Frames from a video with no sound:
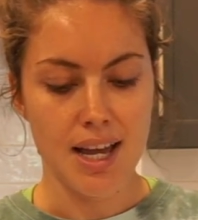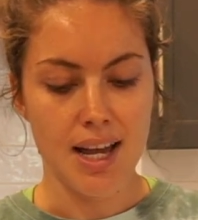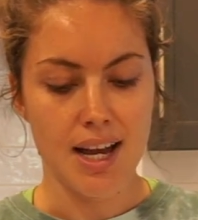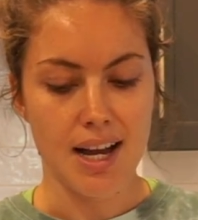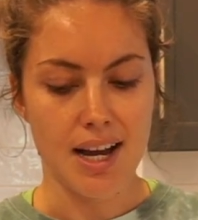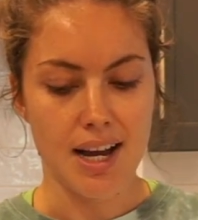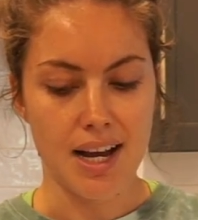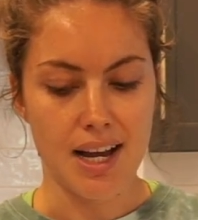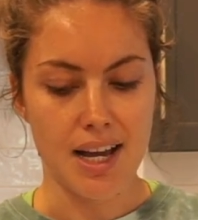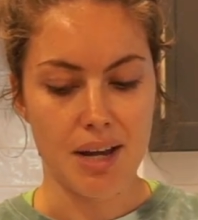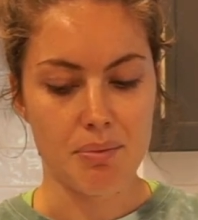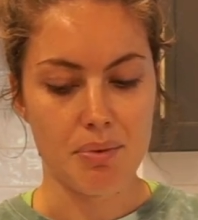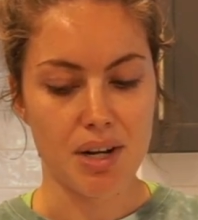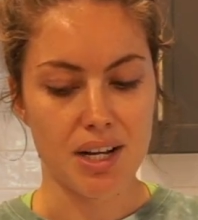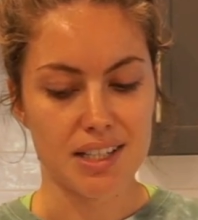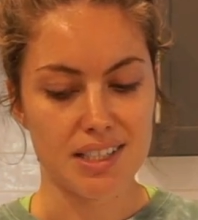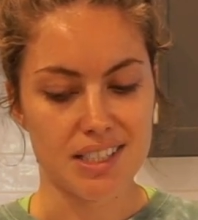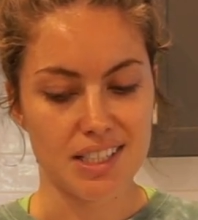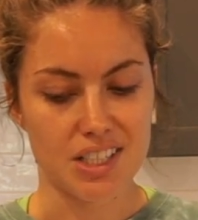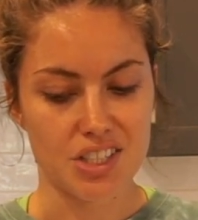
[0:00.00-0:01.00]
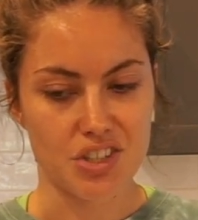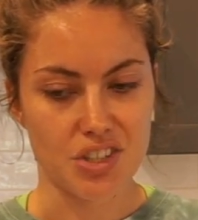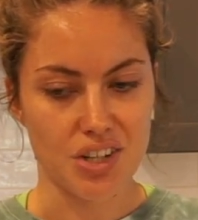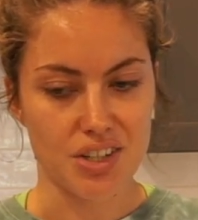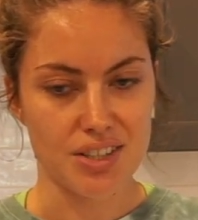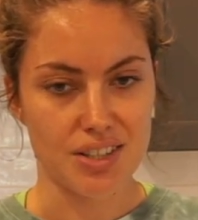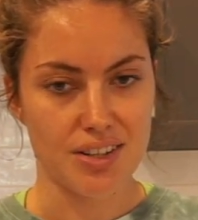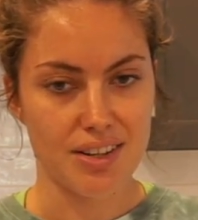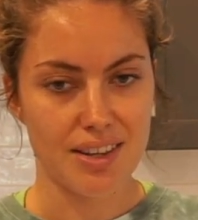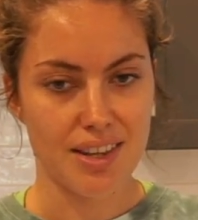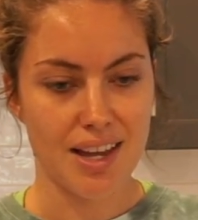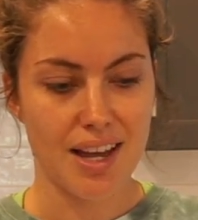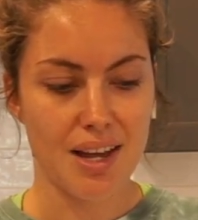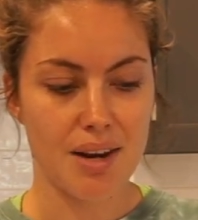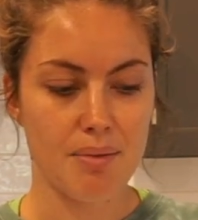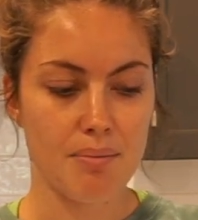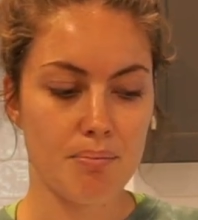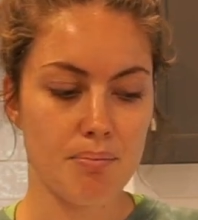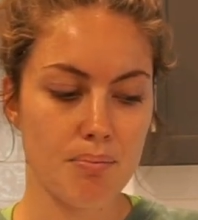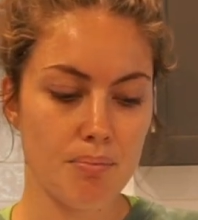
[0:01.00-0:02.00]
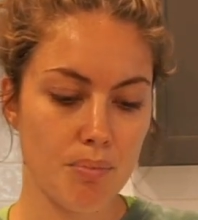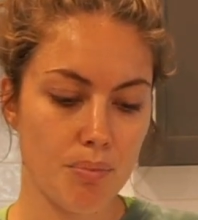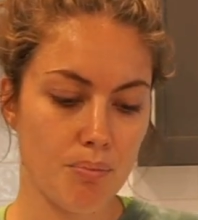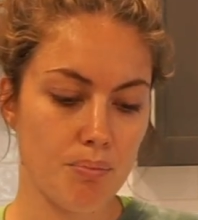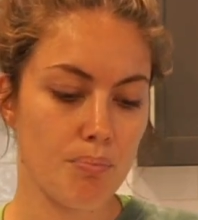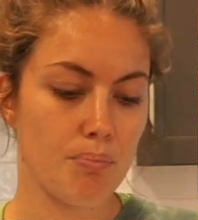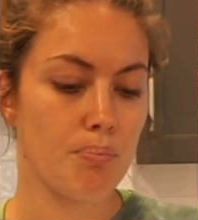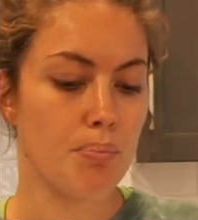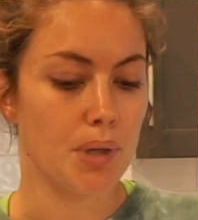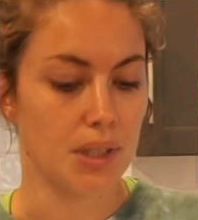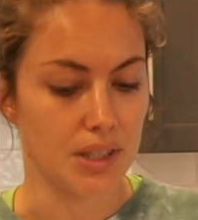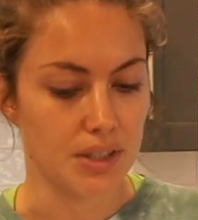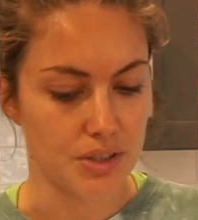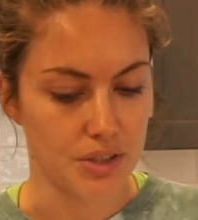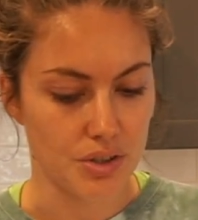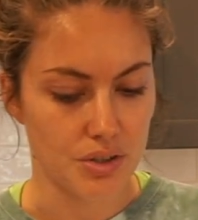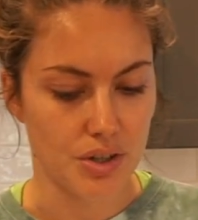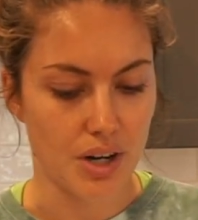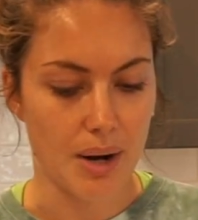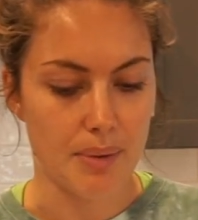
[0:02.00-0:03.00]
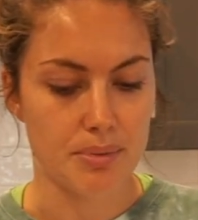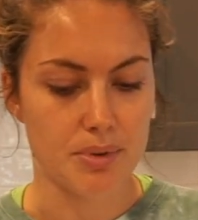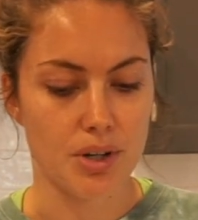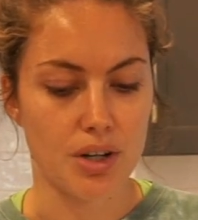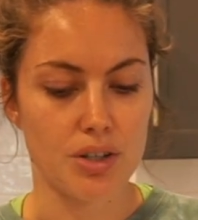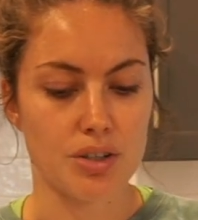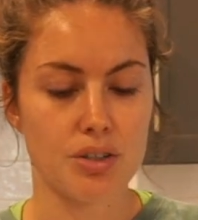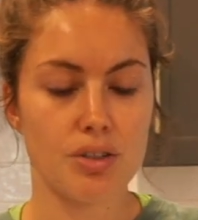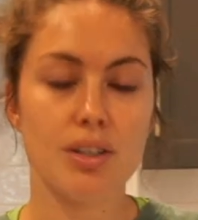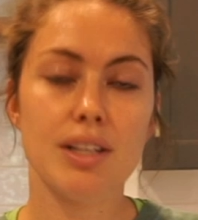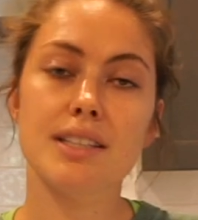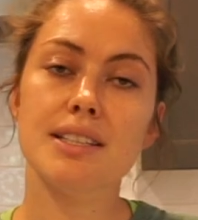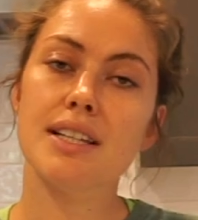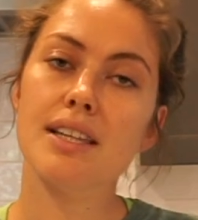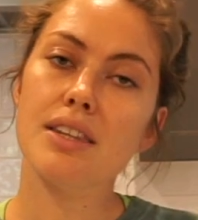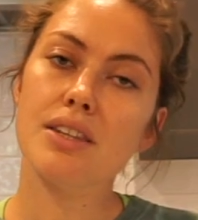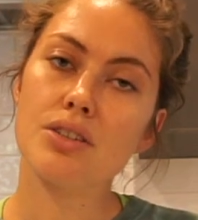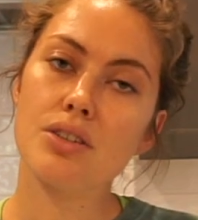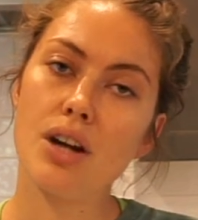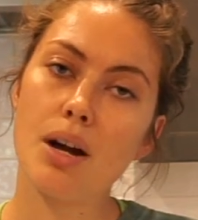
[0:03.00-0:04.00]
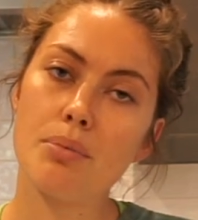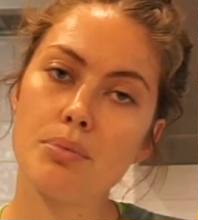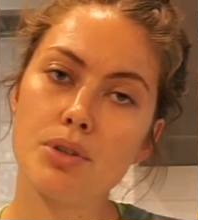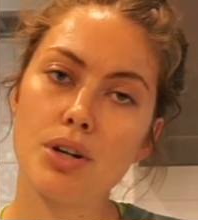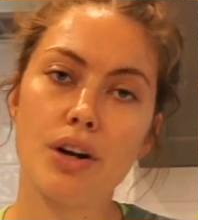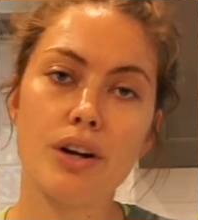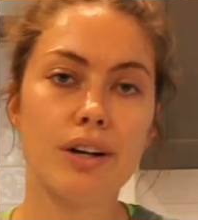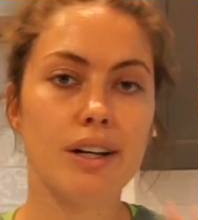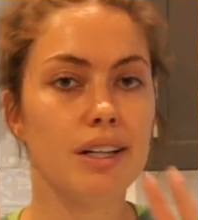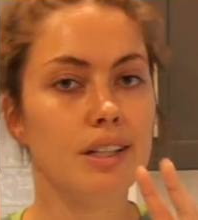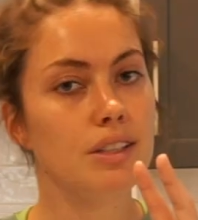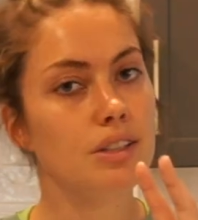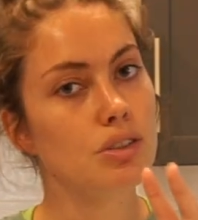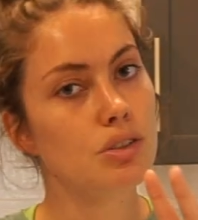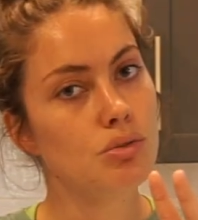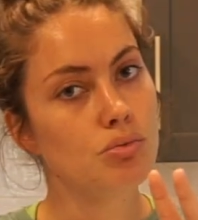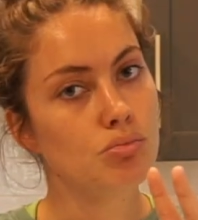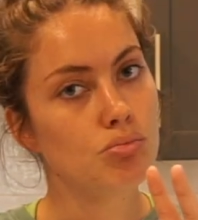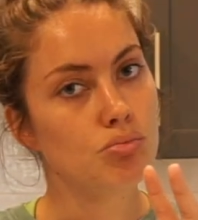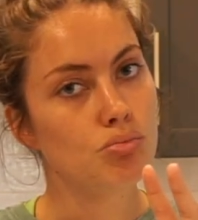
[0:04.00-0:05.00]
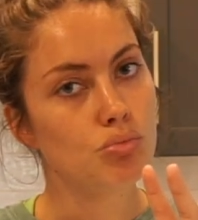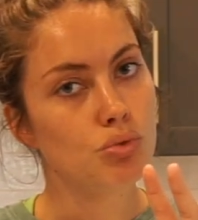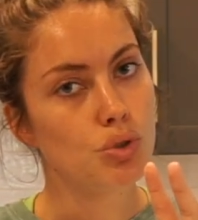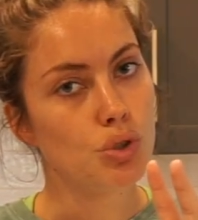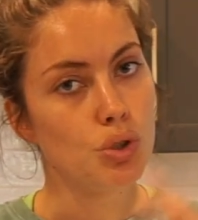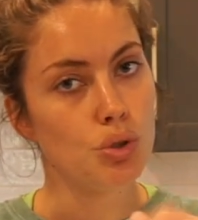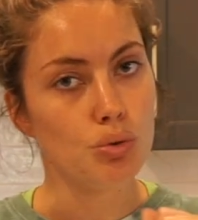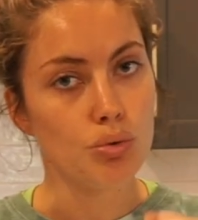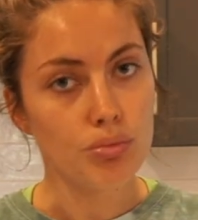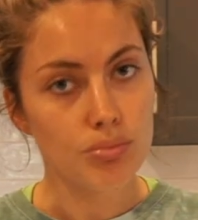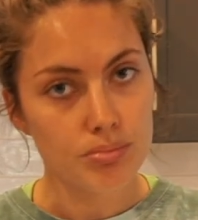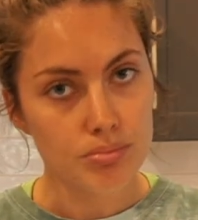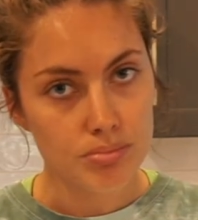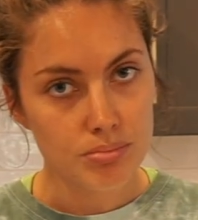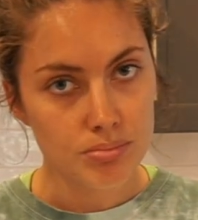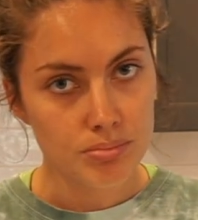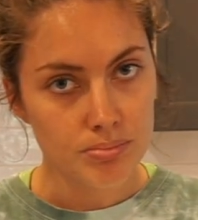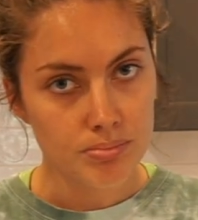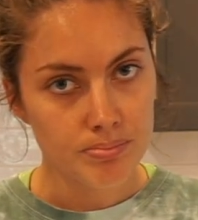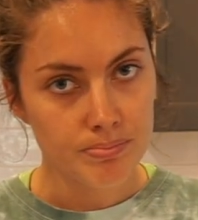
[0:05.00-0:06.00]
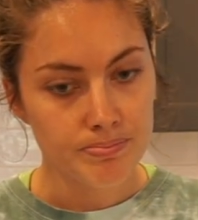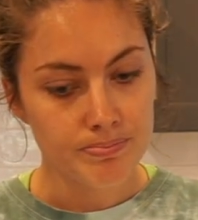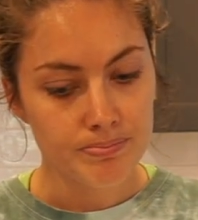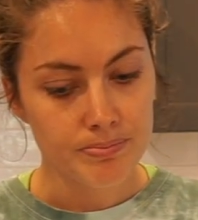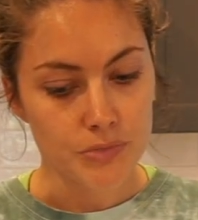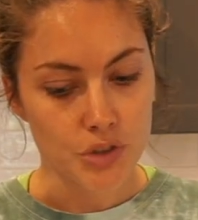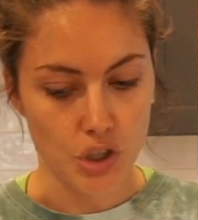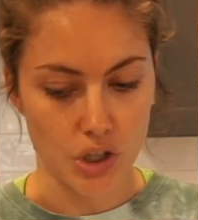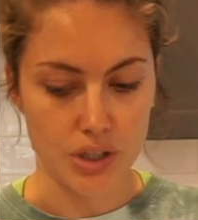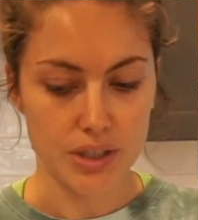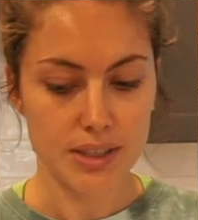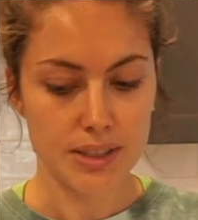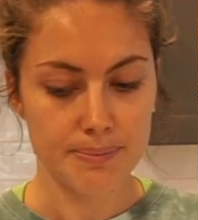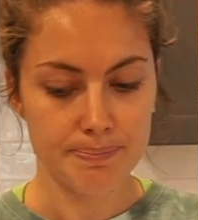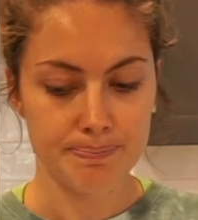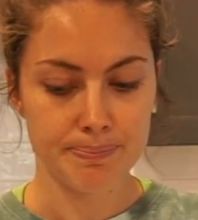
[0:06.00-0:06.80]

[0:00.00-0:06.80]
And we got 6 jars out of that, but there's a scrap jar. So let's say the scrap jar is 2 jars.